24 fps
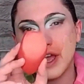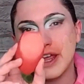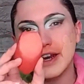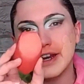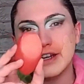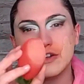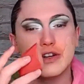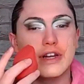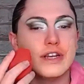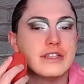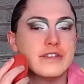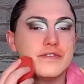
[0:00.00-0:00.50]
any
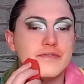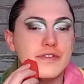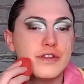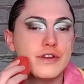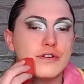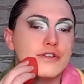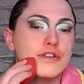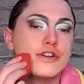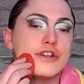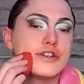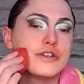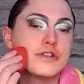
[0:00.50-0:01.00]
transfer
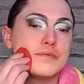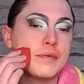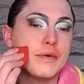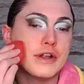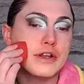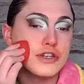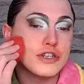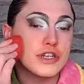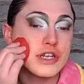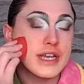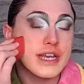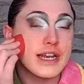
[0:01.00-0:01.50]
on your
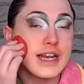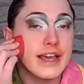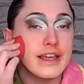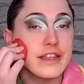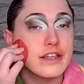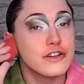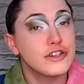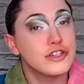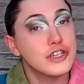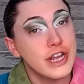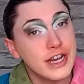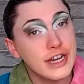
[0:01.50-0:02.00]
sponge, you can either
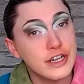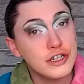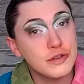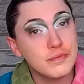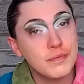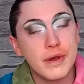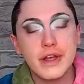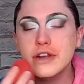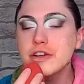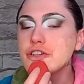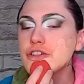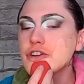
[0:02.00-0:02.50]
change
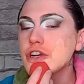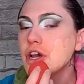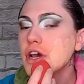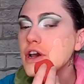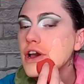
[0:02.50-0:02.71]
sponge